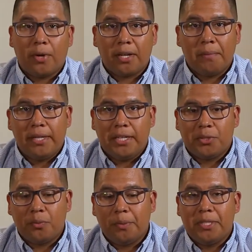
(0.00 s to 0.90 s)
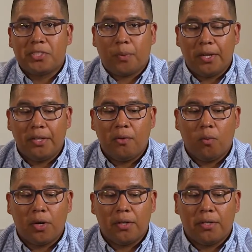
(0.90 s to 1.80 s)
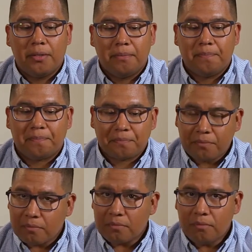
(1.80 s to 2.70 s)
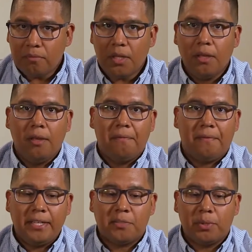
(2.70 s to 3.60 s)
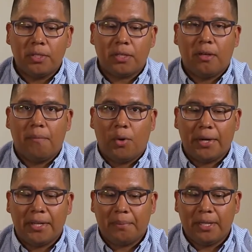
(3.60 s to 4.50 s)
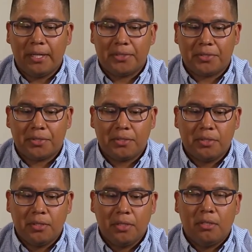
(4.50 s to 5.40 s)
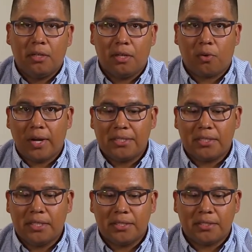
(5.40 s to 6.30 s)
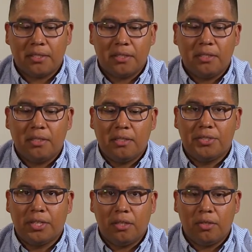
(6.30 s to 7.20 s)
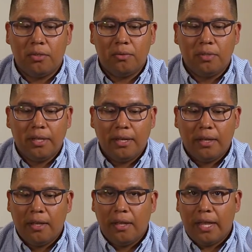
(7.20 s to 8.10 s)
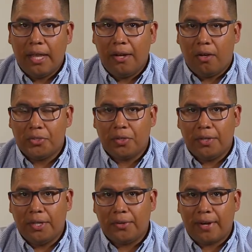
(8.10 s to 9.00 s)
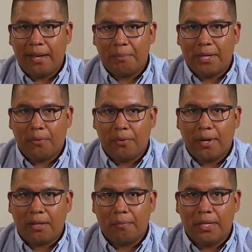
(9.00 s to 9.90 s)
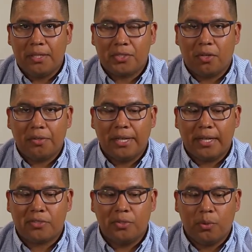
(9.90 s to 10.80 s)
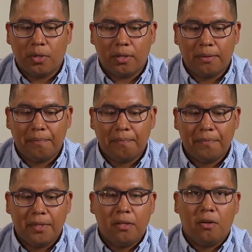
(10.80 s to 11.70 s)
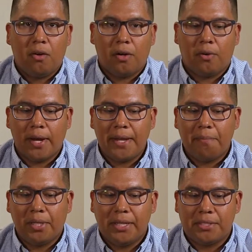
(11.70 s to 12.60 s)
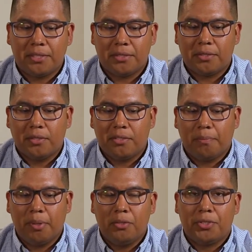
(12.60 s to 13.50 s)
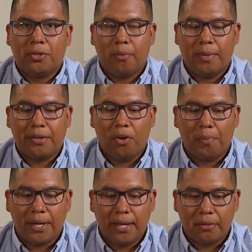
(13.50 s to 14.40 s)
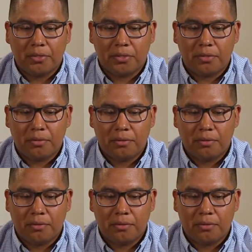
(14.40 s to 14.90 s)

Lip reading: recommendation would be spreading the word. Facebook, Marketplace, Craigslist, Zillow, and also another app that I would recommend is called Nextdoor, are great places to post about your open house.